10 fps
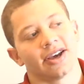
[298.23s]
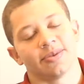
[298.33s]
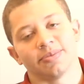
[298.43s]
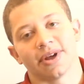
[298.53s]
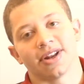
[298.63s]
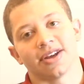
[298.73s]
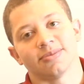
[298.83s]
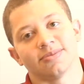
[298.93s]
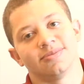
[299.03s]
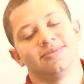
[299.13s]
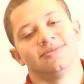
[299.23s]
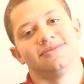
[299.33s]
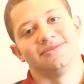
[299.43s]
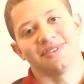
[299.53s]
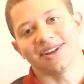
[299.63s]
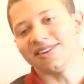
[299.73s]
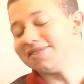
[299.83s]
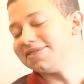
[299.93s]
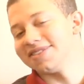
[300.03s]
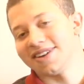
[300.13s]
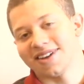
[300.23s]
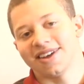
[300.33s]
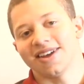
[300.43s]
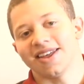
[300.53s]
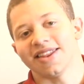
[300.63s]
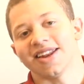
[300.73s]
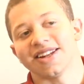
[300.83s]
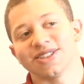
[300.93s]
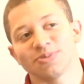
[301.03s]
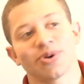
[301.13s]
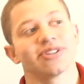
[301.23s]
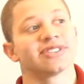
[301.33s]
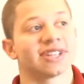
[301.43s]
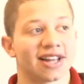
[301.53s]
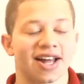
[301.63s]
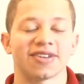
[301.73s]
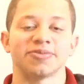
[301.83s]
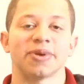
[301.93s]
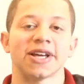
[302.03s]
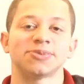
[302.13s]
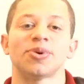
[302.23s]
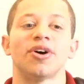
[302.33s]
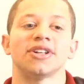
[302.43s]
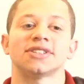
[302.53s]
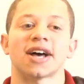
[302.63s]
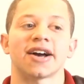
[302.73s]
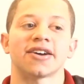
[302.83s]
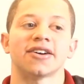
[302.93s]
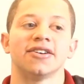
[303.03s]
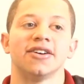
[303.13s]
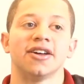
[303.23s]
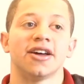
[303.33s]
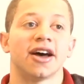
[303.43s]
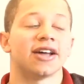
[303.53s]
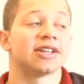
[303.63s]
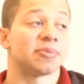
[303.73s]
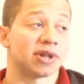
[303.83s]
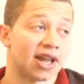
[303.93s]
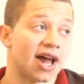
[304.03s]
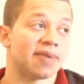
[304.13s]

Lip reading: bedtime. And And then sports, a lot of baseball and soccer. Taught me a lot